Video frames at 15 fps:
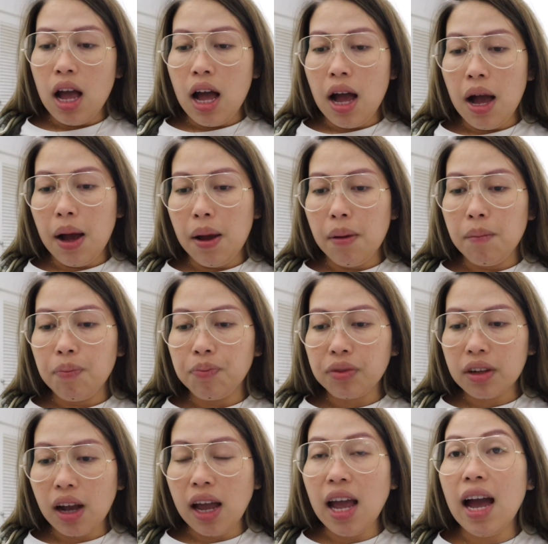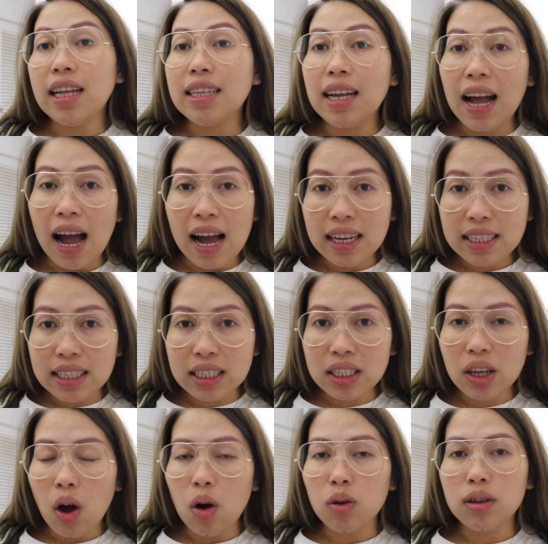Um, I had
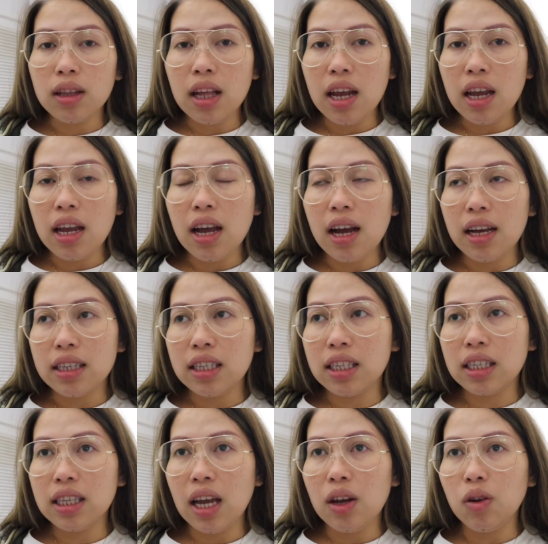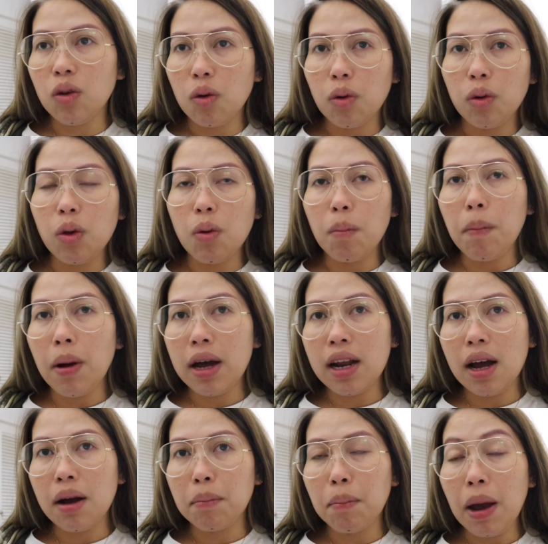gas only as, ano, yung
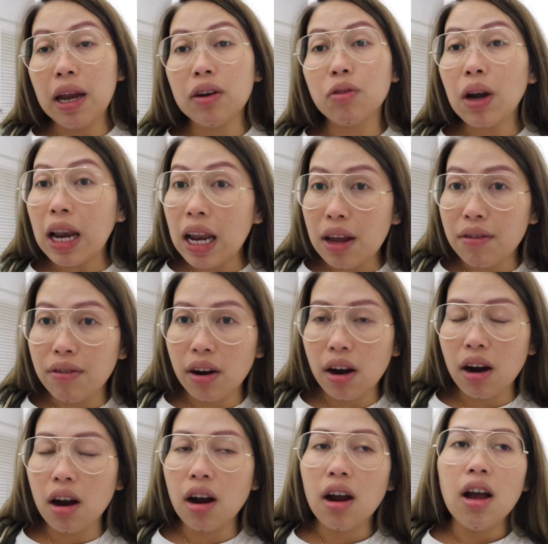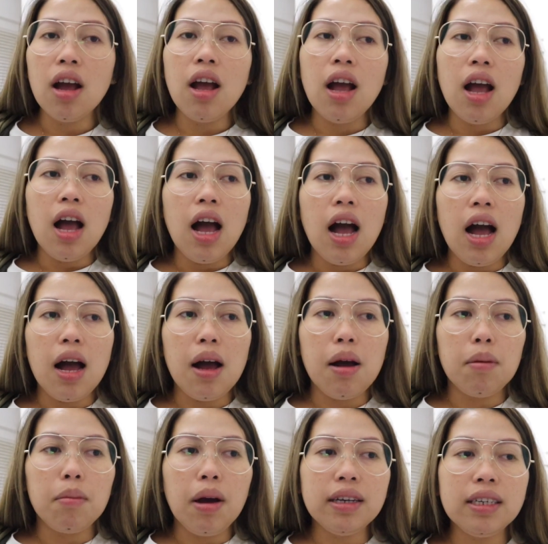parang pain reliever.
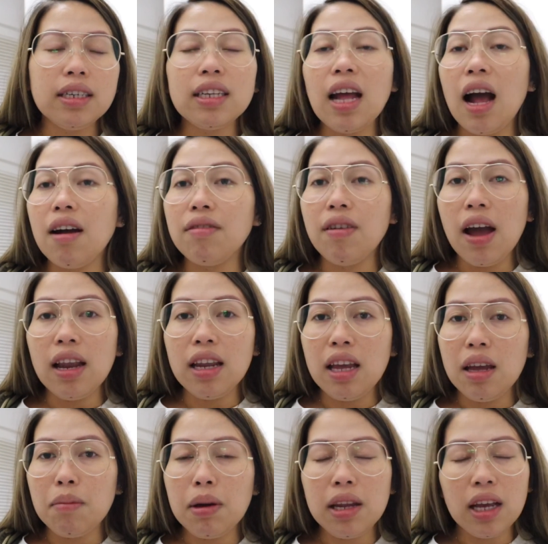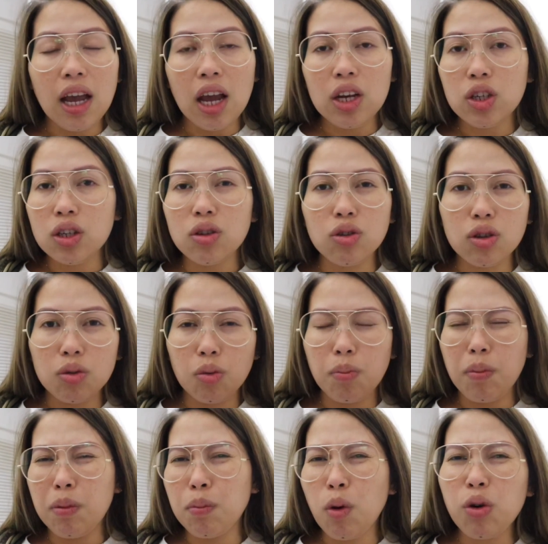Um, I didn't have any medications, so
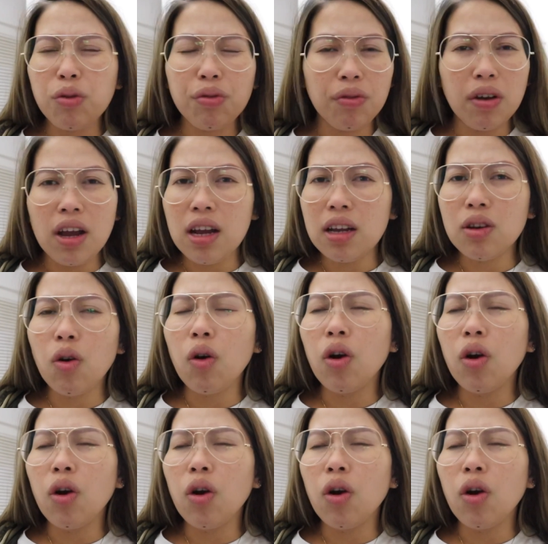morphine